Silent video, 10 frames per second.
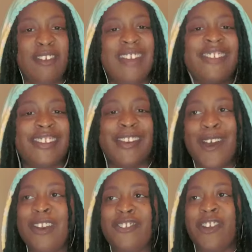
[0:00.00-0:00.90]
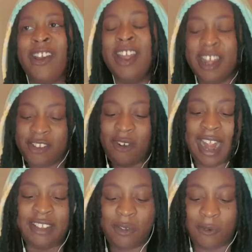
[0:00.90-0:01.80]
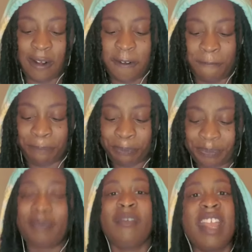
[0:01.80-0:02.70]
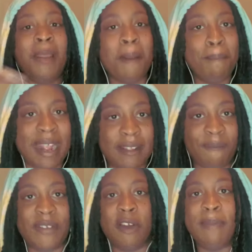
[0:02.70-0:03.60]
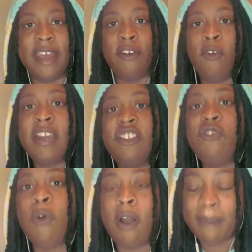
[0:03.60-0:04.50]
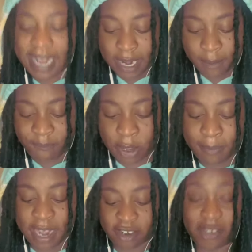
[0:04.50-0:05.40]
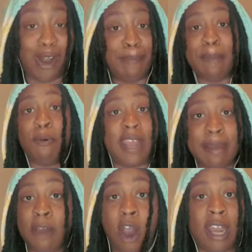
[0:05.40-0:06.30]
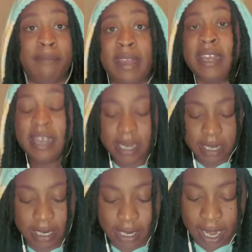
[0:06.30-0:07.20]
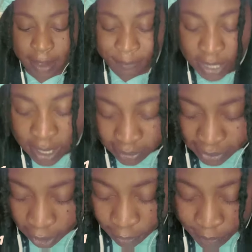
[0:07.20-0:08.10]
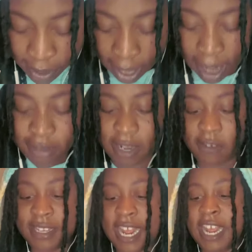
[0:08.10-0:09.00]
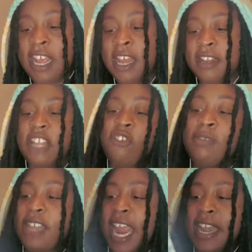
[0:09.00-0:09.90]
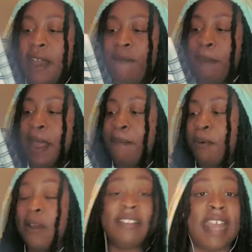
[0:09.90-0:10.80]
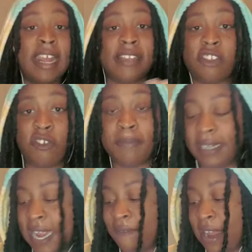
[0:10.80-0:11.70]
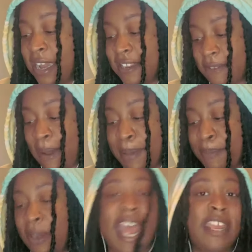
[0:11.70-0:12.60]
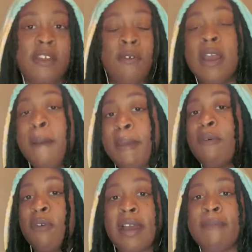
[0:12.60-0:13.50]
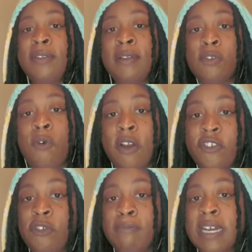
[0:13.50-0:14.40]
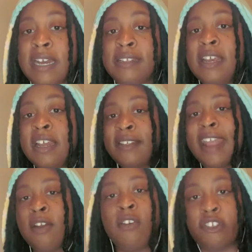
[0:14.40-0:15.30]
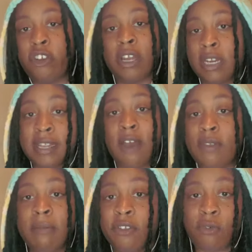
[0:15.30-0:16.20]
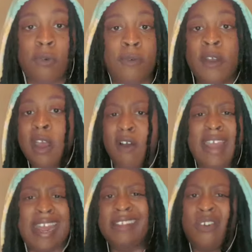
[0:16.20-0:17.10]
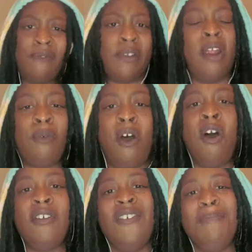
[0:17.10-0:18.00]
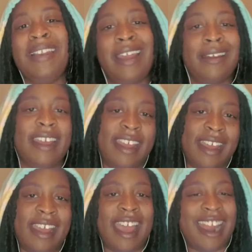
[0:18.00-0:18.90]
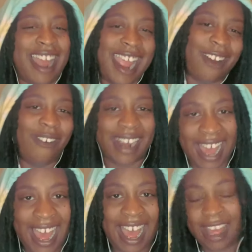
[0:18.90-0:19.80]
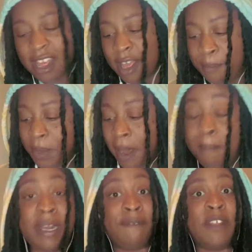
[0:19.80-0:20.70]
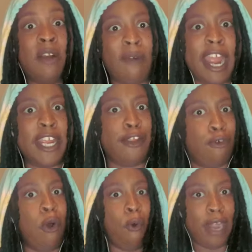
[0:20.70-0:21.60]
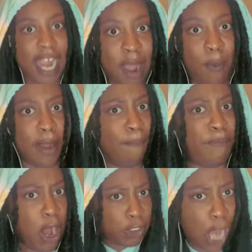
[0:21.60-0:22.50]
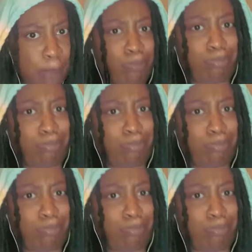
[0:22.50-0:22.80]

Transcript: They just know that you're trying to make them feel better, or that you are making them feel better. Sorry, people keep calling me, okay? So I also see that you stand up for people and things that you believe in. This is why people like you. People will come towards you because they know that you're going to tell them the truth, okay? So if they're wrong, you'll be like, I ain't gonna lie, but if they're right, you going in with them. Fuck that.